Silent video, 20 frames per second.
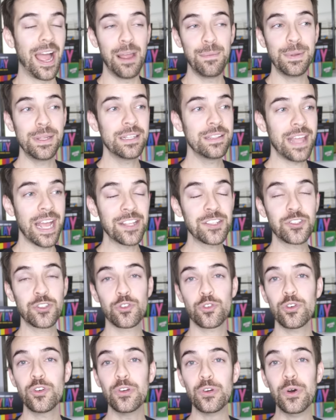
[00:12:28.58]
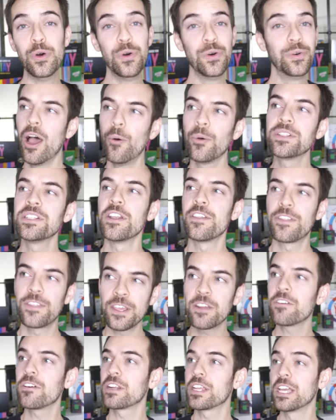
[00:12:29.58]
I mean, that's true. I wasn't a
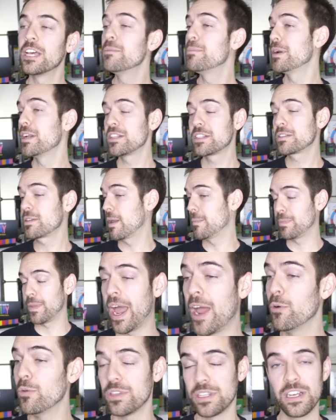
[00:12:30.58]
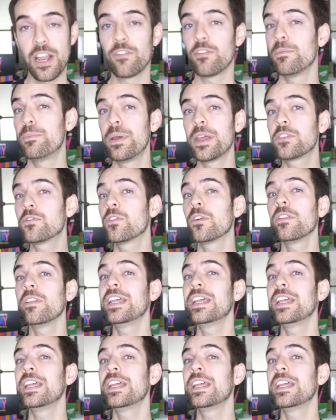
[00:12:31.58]
theater kid, but I was never picked for